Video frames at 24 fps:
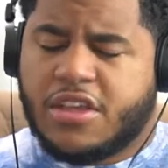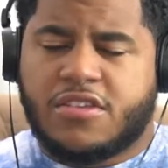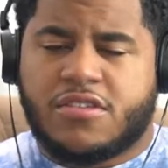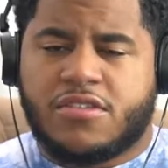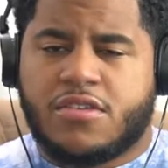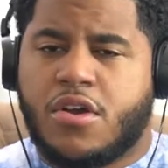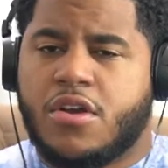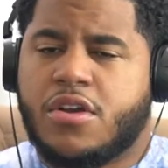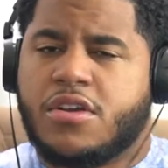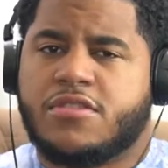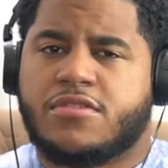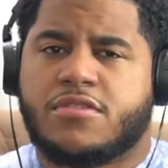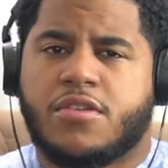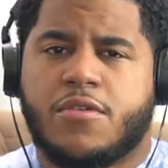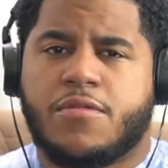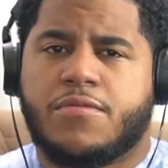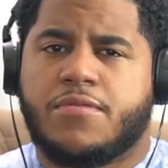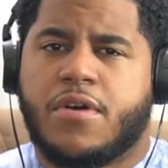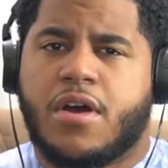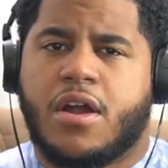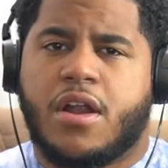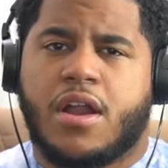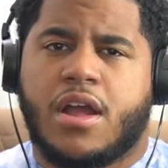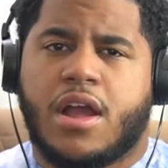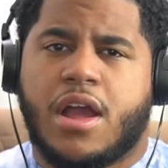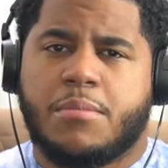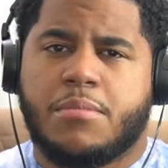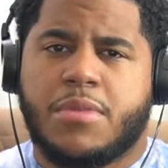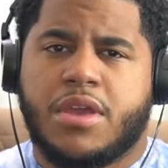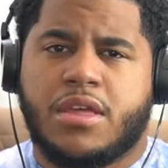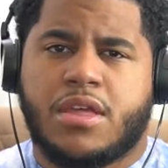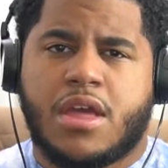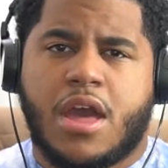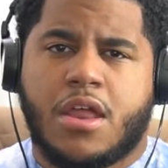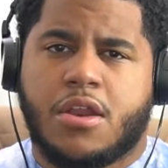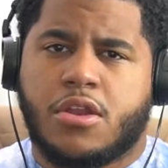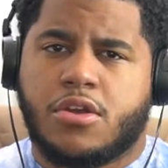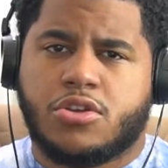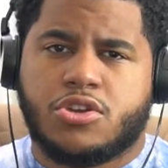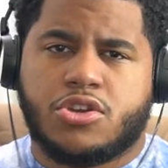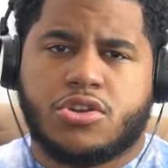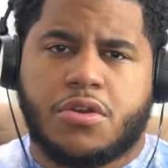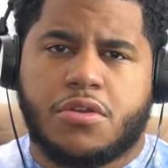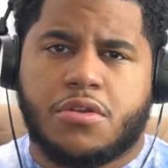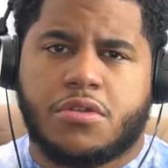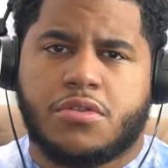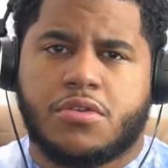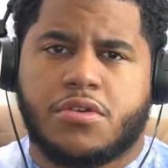This song is so far. I mean, I know
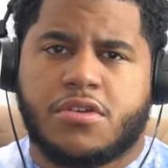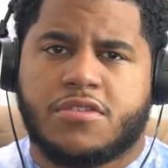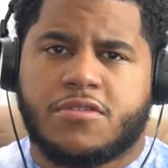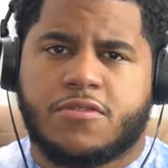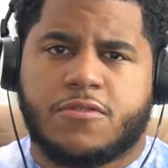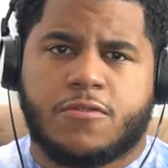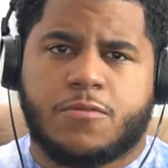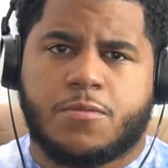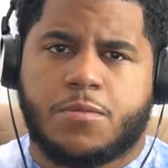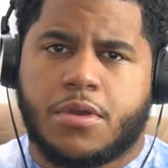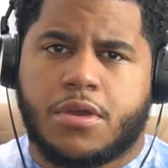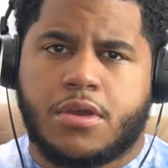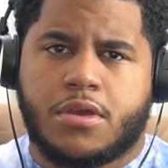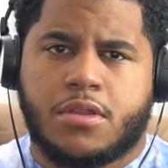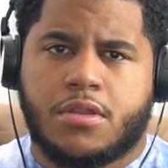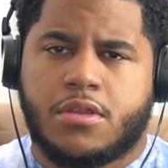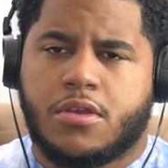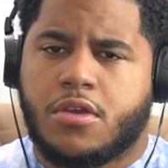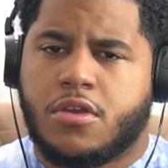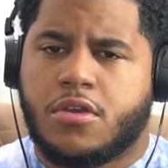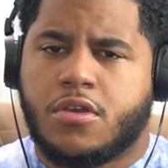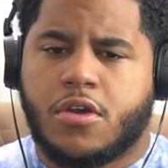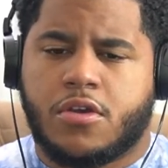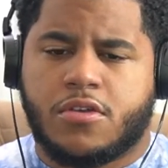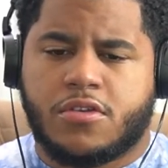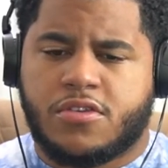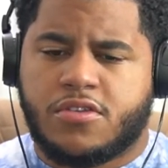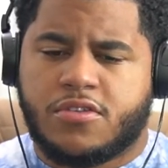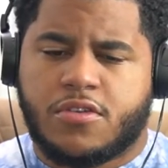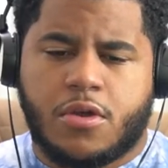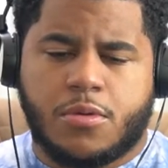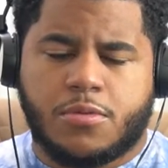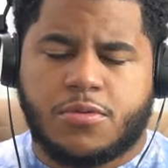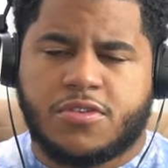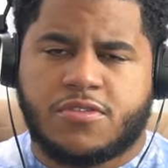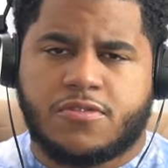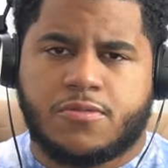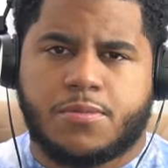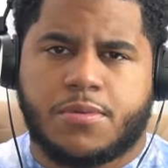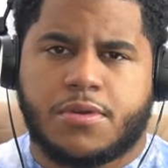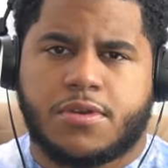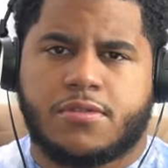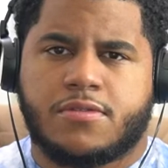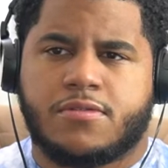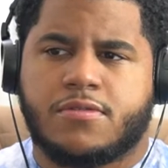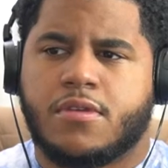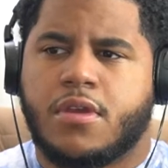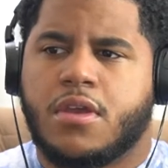Joyner Lucas is spitting. He always
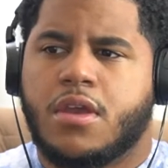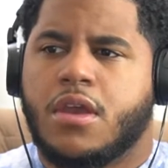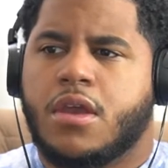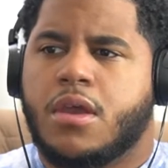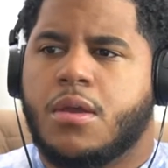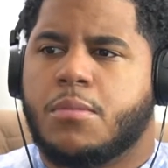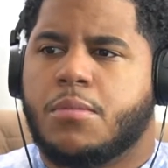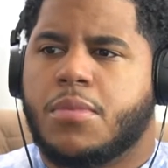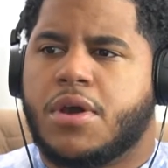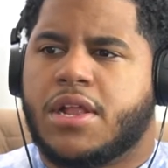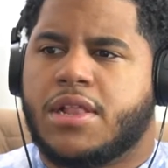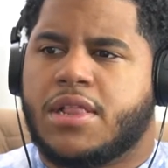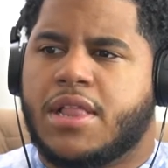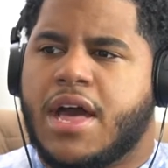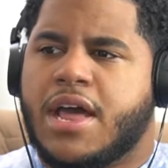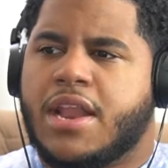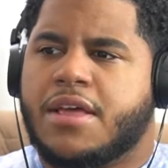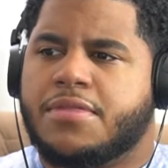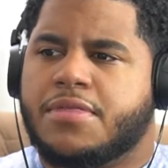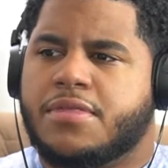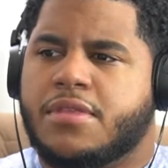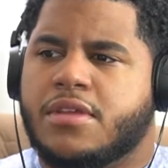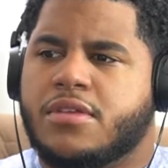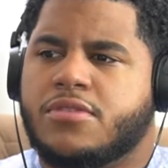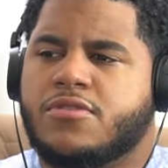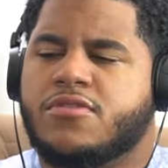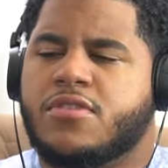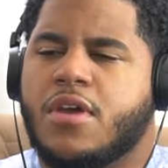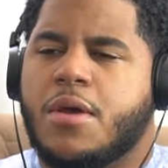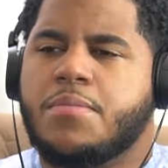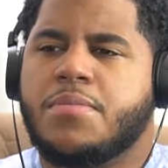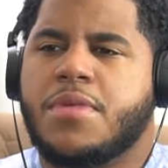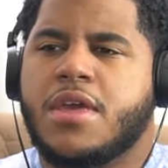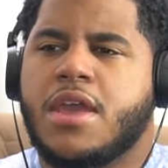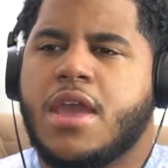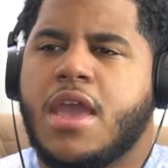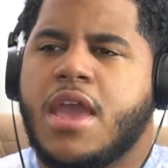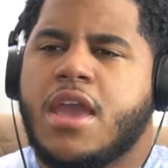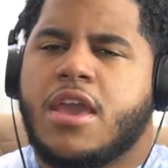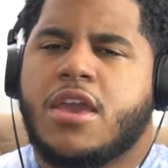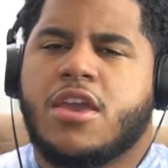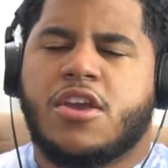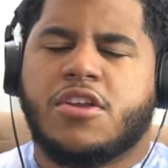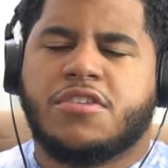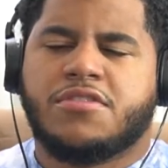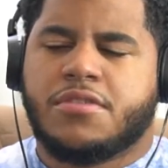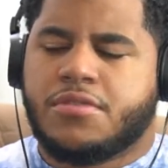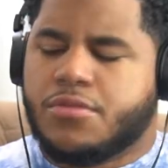spits. But a lot of something.
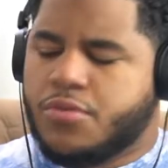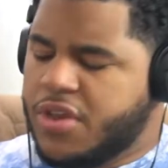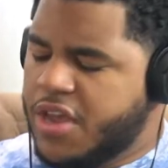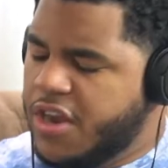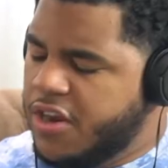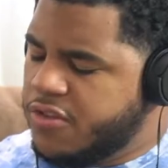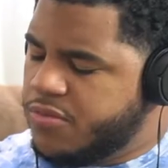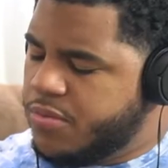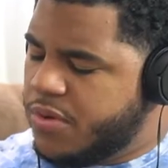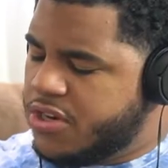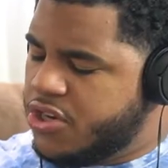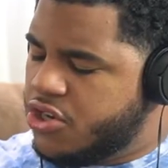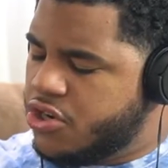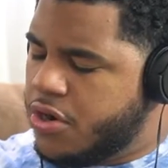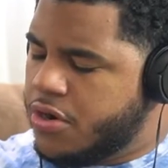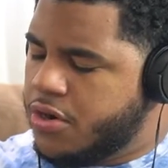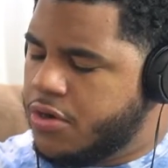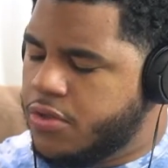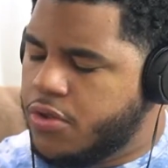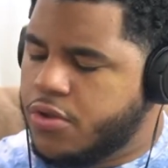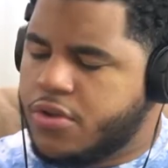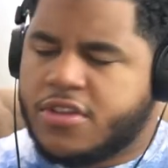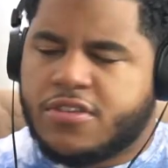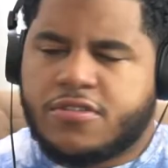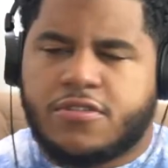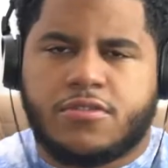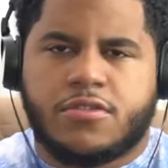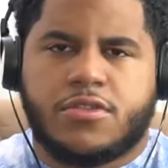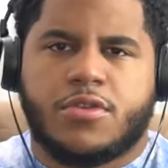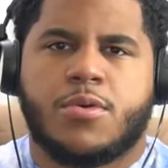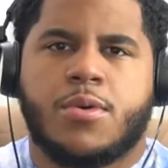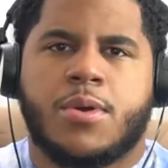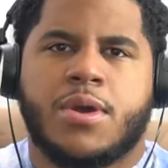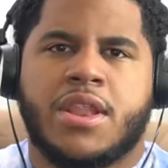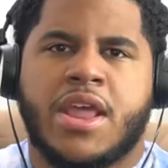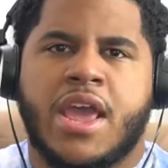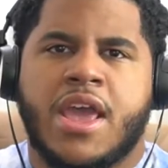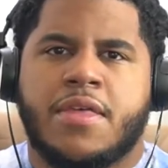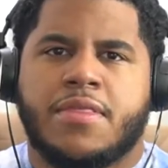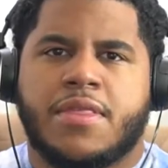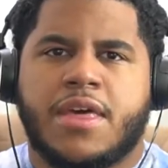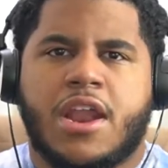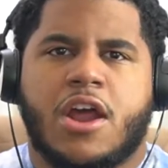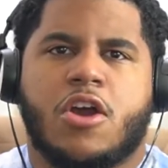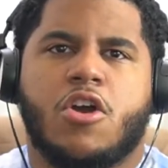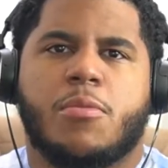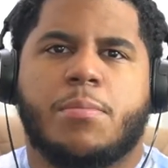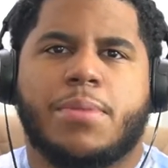Here's what Joyner Lucas is doing
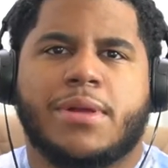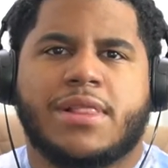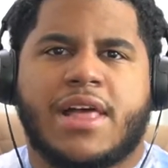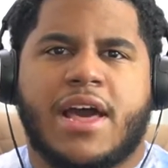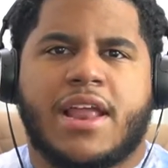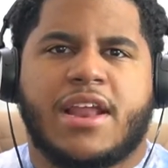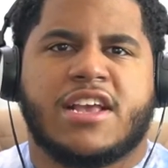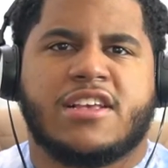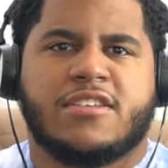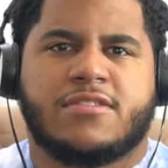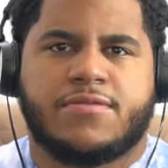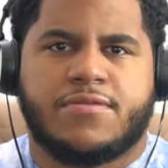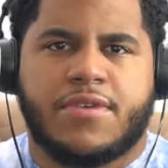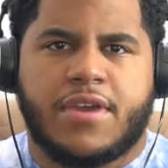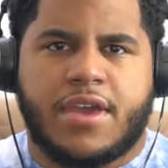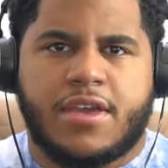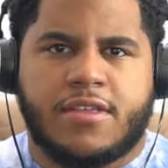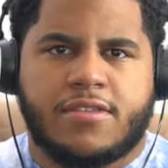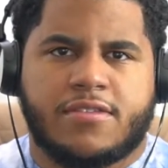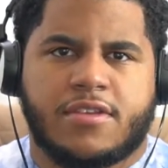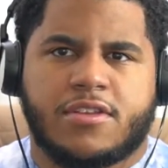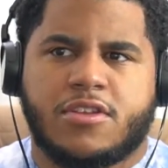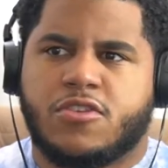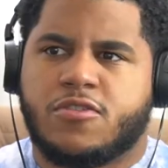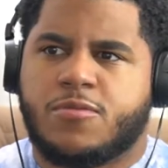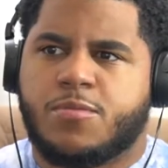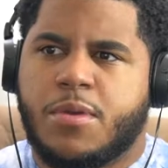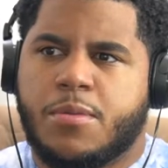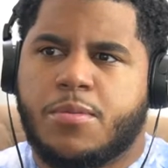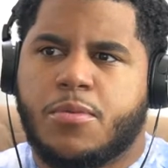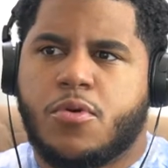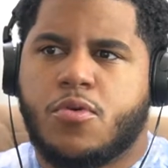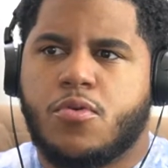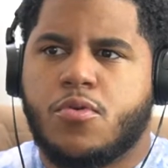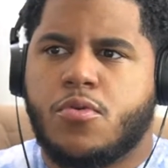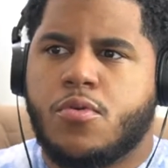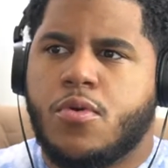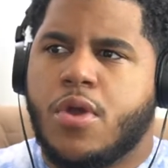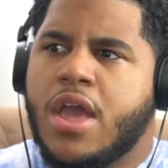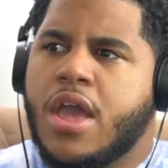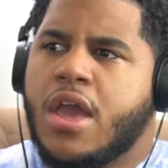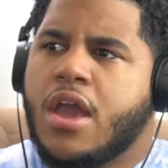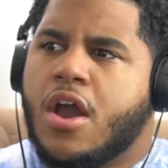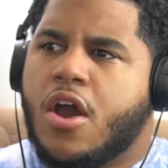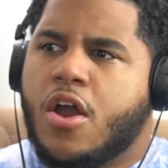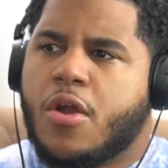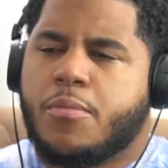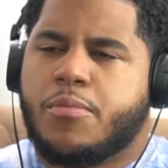that I hope a lot of his fans and just people who
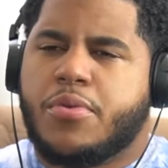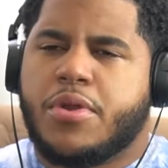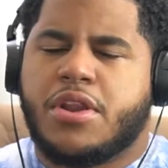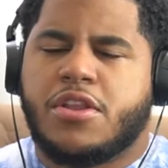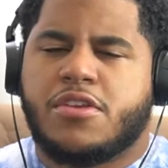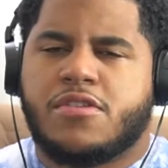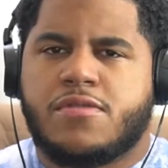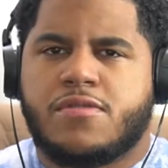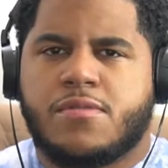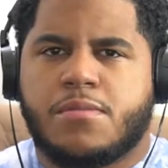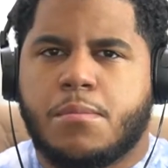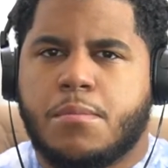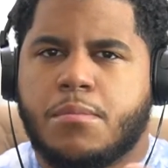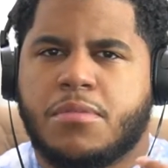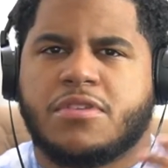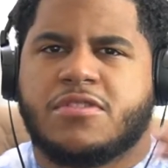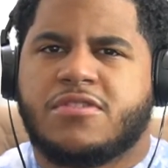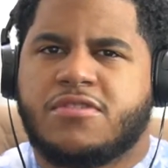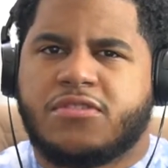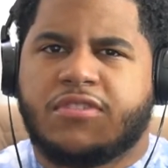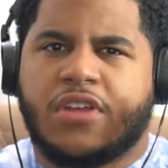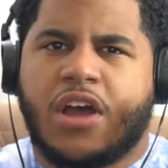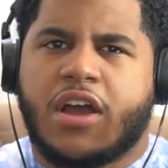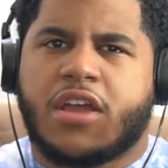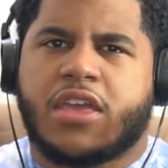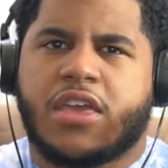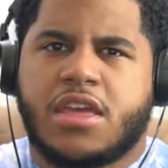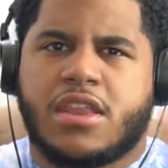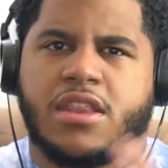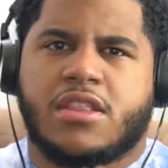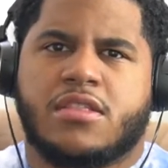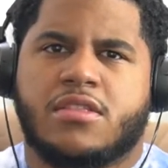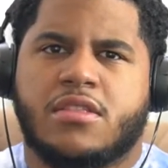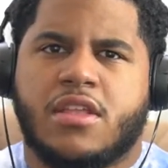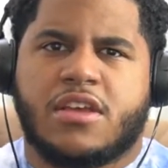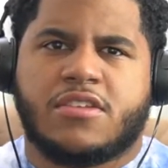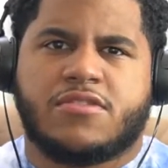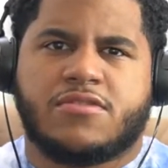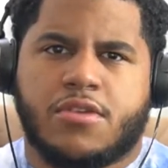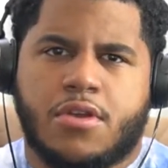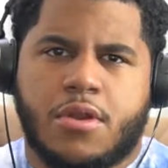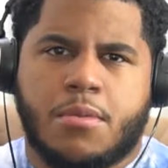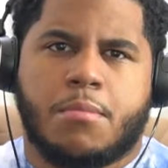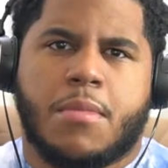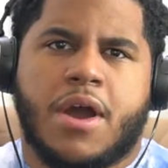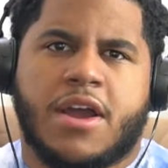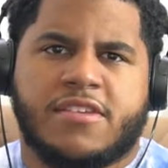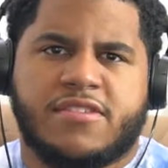are pretty stuck in a
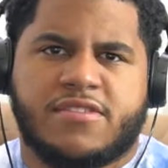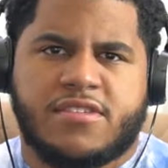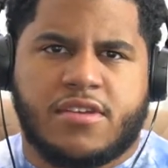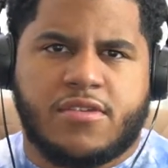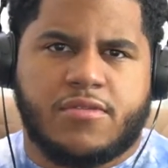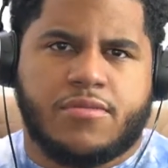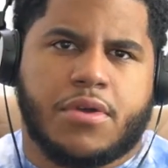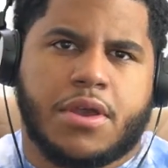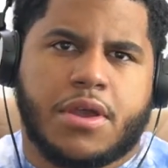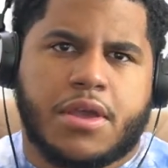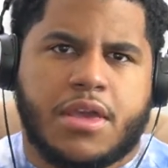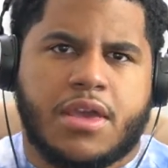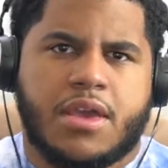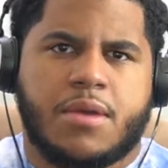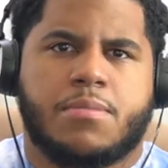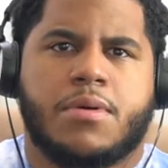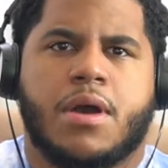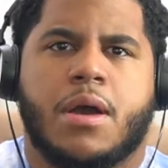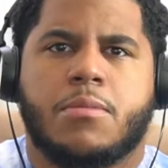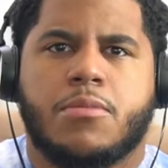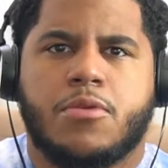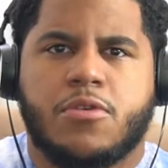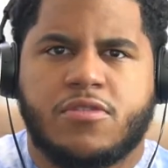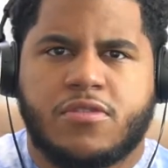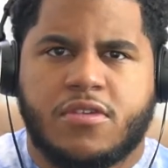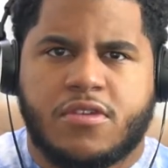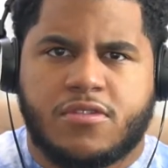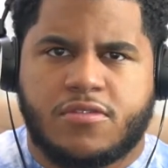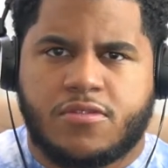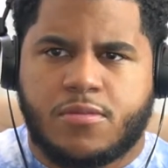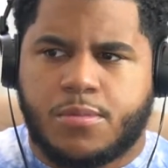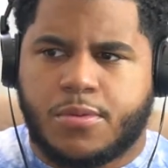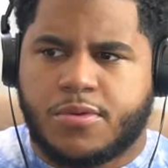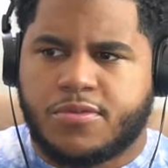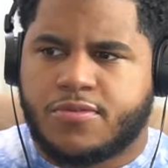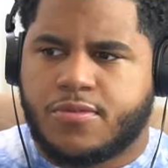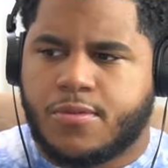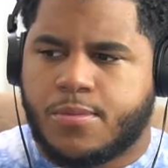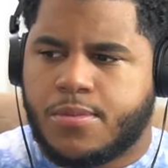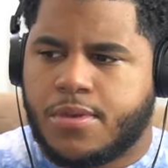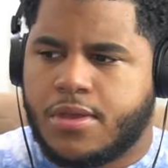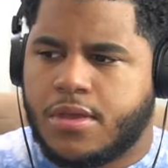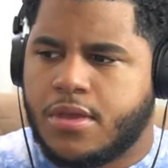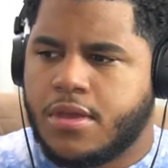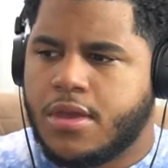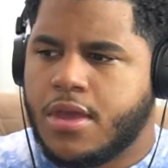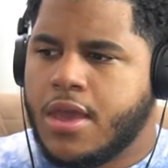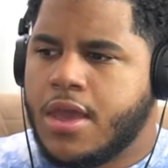certain mindset of what hip hop music is supposed to
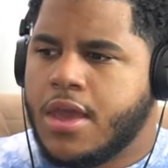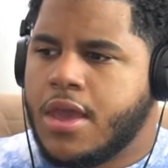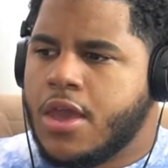be.